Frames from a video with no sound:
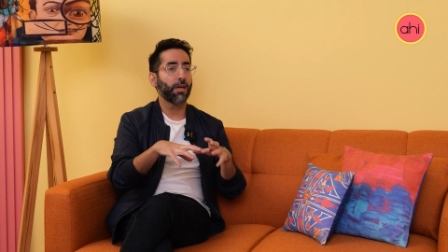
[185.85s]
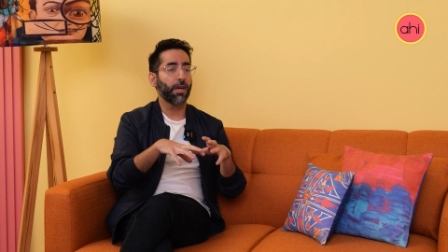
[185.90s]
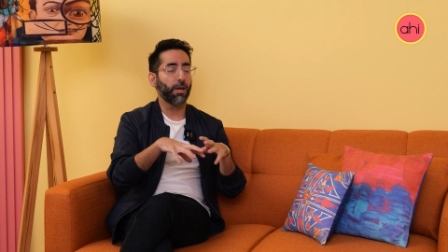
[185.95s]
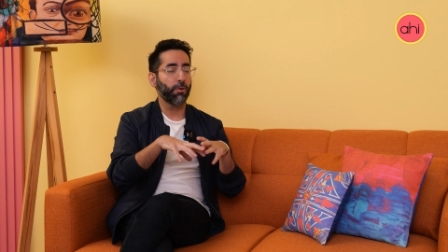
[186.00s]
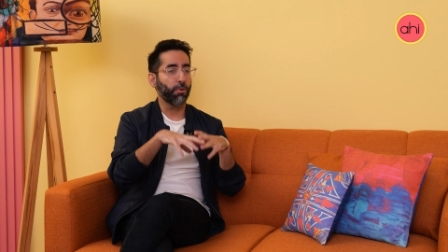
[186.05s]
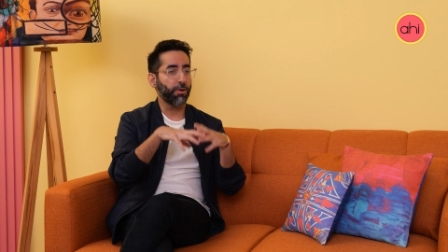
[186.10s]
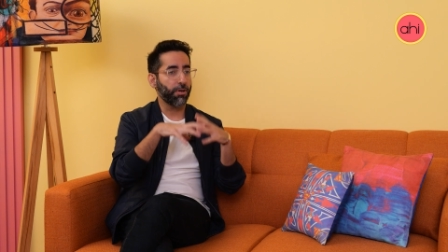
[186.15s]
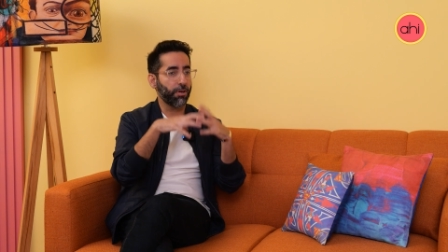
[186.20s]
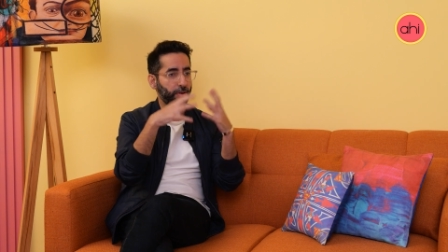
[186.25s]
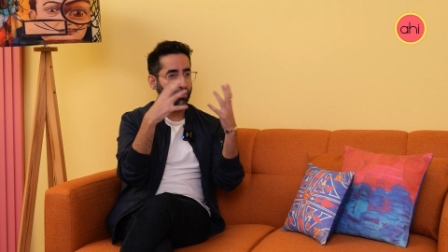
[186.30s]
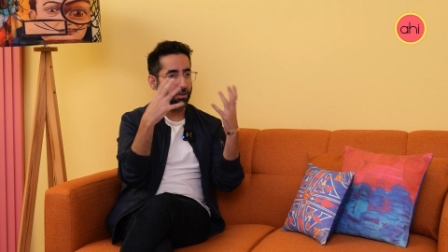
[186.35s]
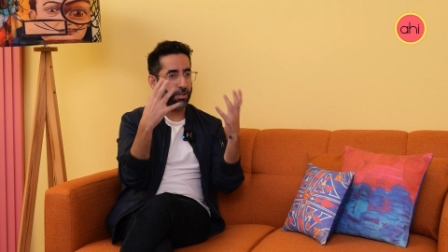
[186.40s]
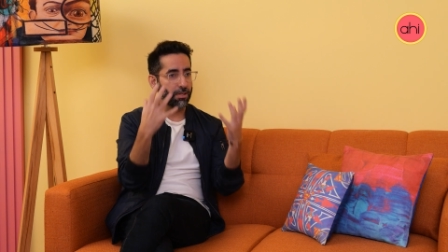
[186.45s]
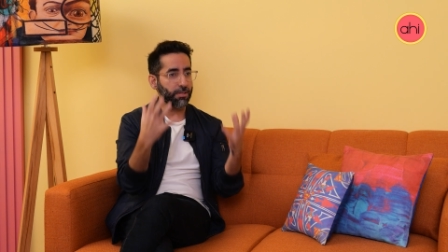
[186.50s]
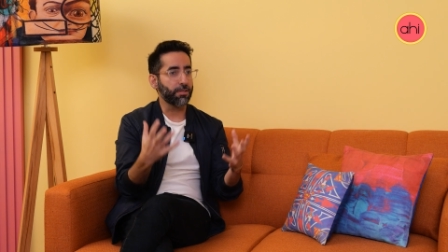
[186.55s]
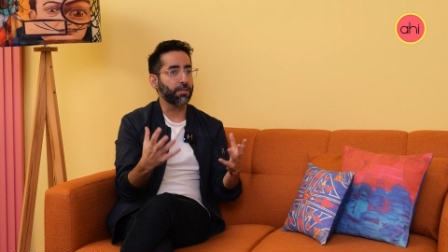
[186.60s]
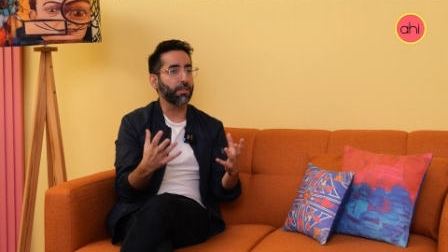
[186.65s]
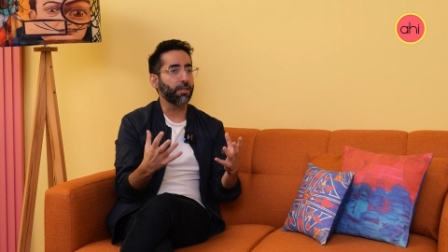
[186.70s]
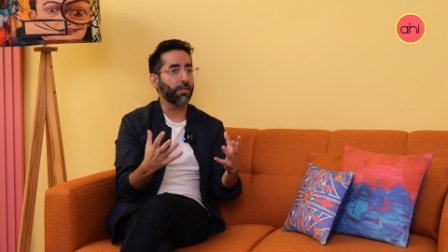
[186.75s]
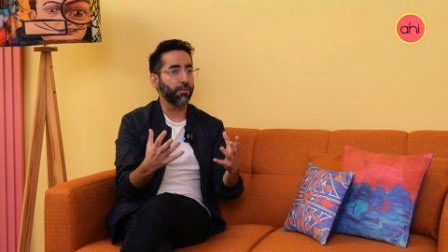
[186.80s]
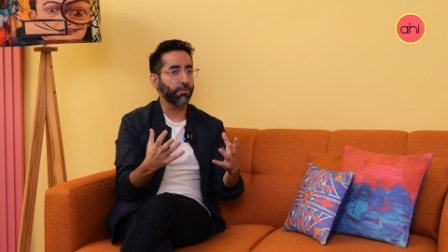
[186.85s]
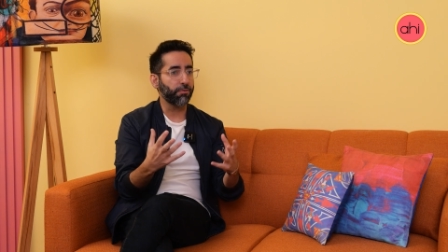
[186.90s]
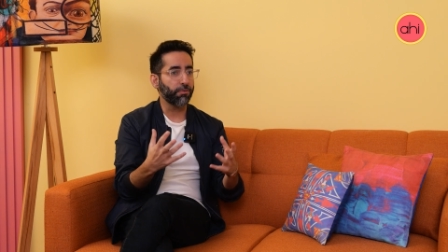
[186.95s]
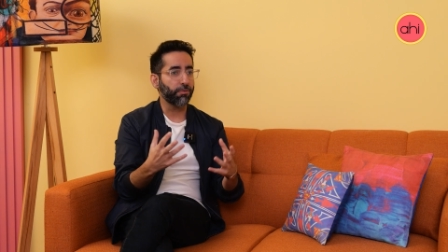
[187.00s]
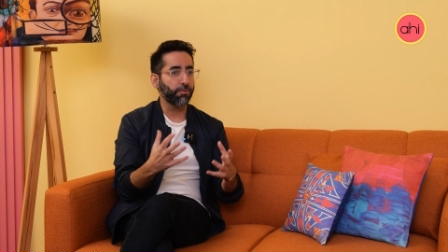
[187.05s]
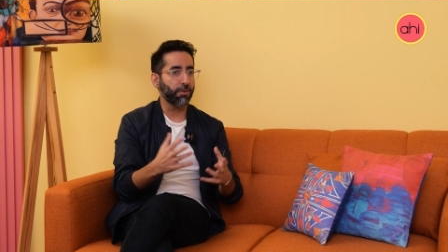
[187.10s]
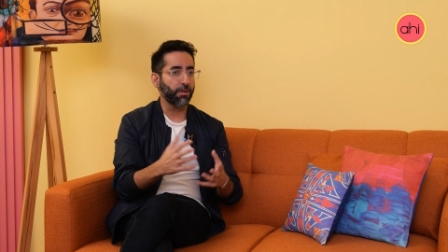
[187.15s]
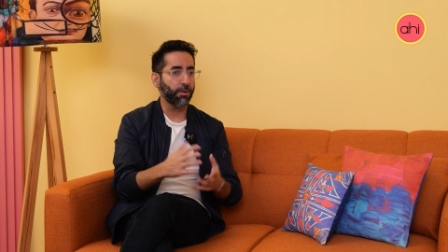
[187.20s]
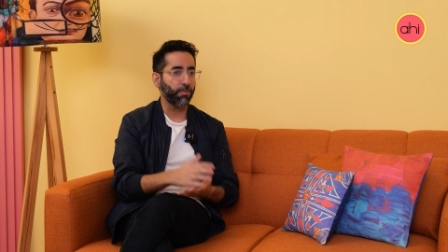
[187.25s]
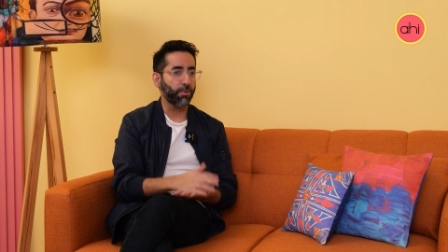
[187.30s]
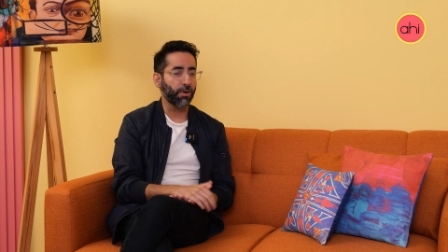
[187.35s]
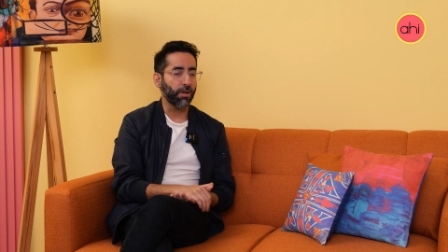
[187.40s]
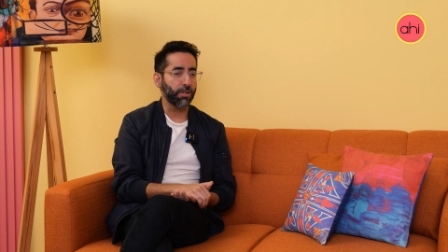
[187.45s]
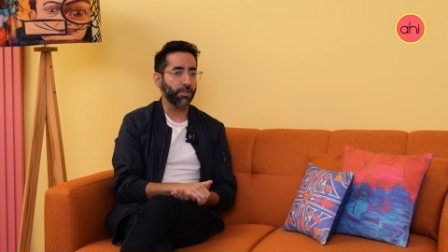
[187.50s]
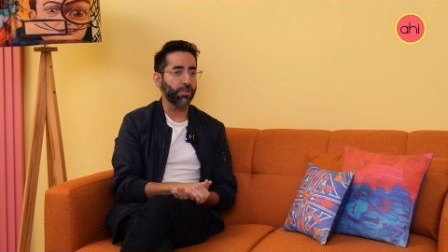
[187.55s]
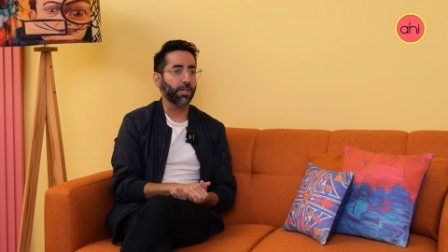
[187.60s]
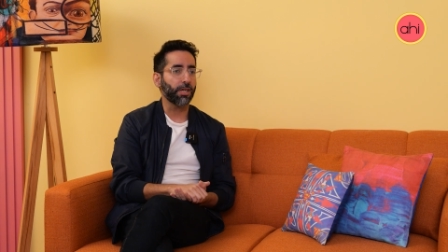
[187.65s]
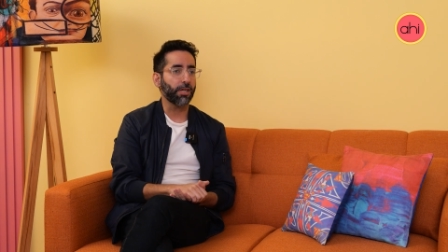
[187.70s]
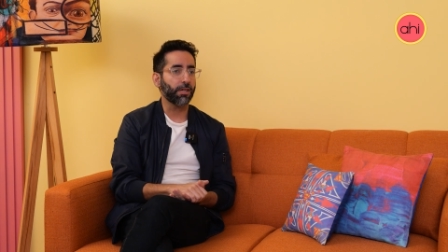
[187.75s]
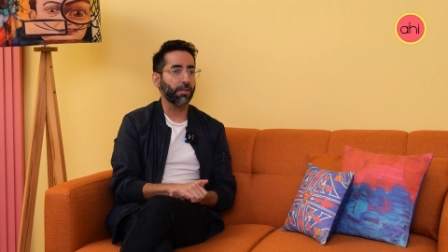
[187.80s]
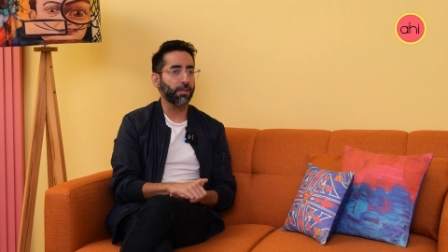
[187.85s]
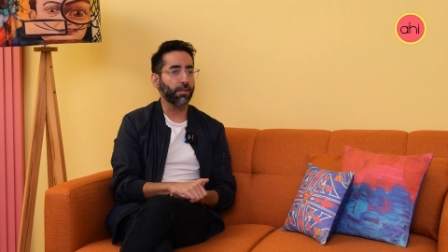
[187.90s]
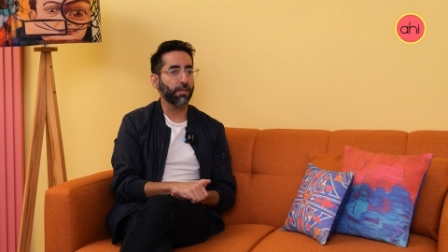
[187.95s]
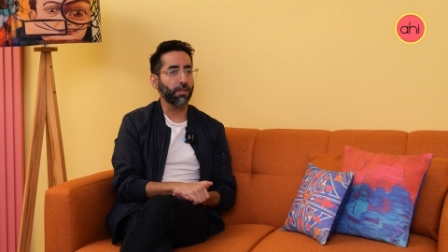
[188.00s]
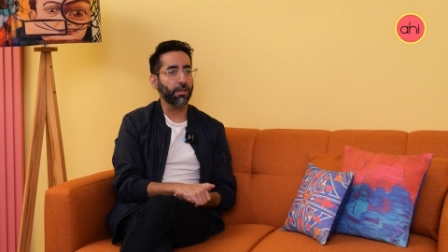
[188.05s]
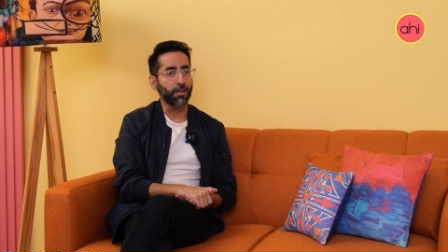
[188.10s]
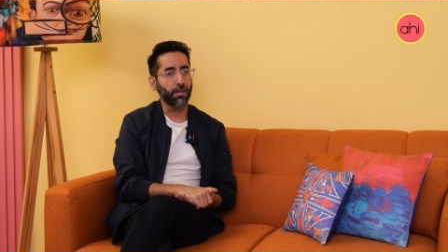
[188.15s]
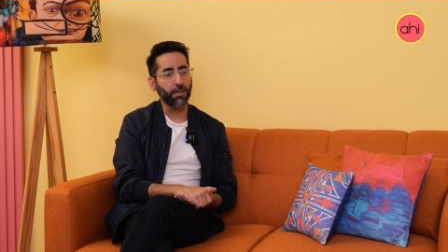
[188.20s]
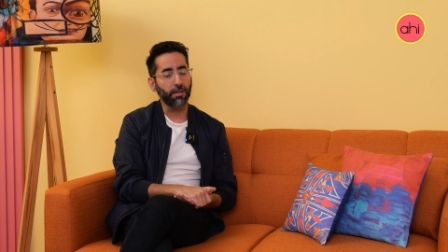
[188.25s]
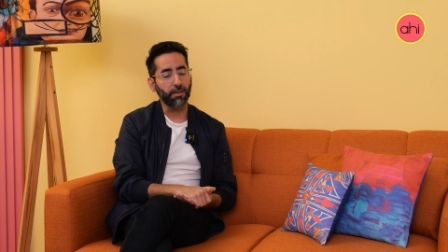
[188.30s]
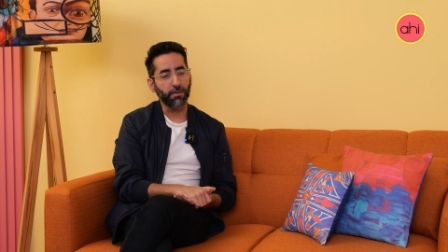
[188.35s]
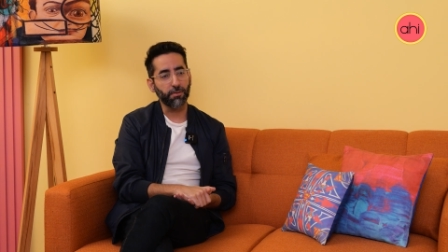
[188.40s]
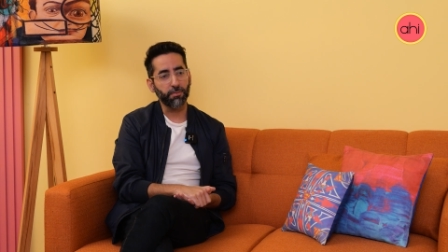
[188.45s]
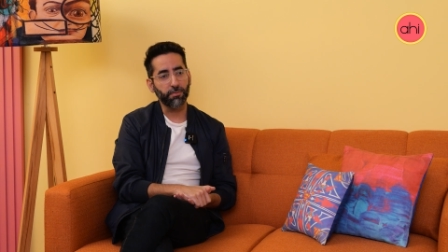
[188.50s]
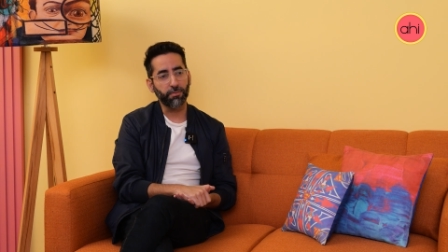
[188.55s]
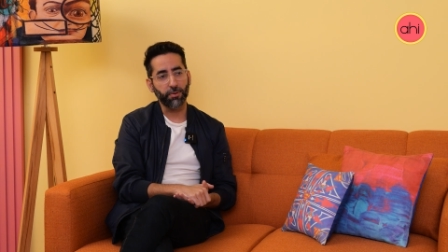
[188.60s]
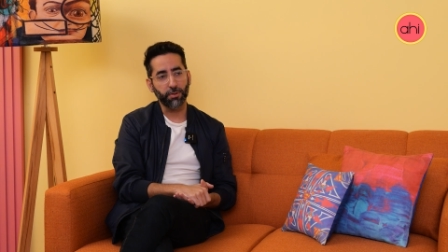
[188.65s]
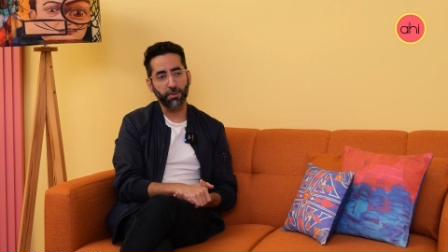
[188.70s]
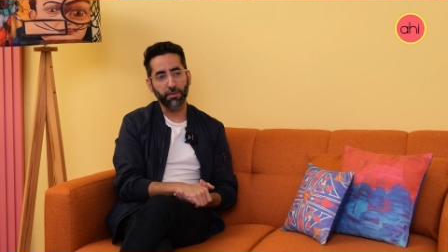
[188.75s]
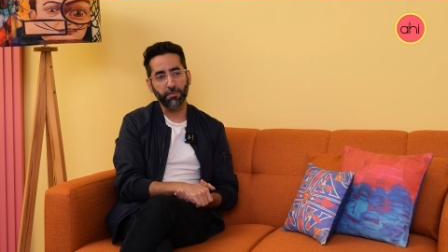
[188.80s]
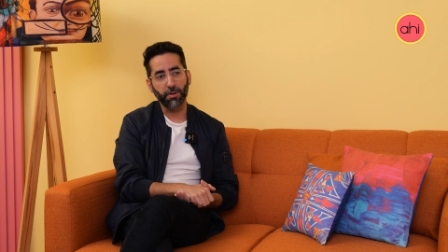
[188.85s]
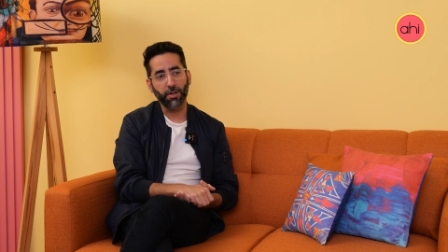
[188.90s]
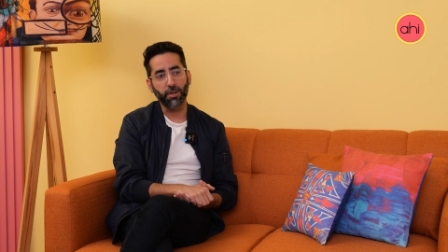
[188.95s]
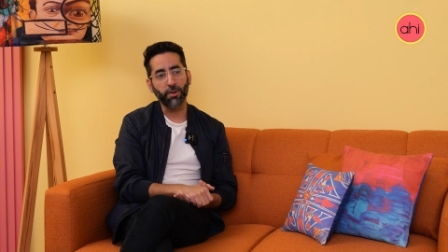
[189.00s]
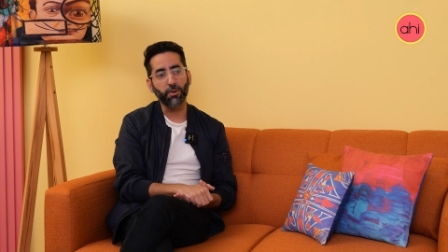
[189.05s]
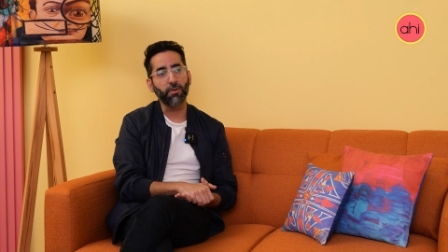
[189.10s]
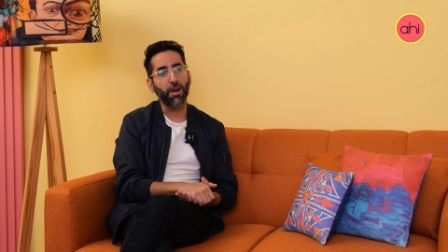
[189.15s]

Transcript: I wanted to conceive a project for the video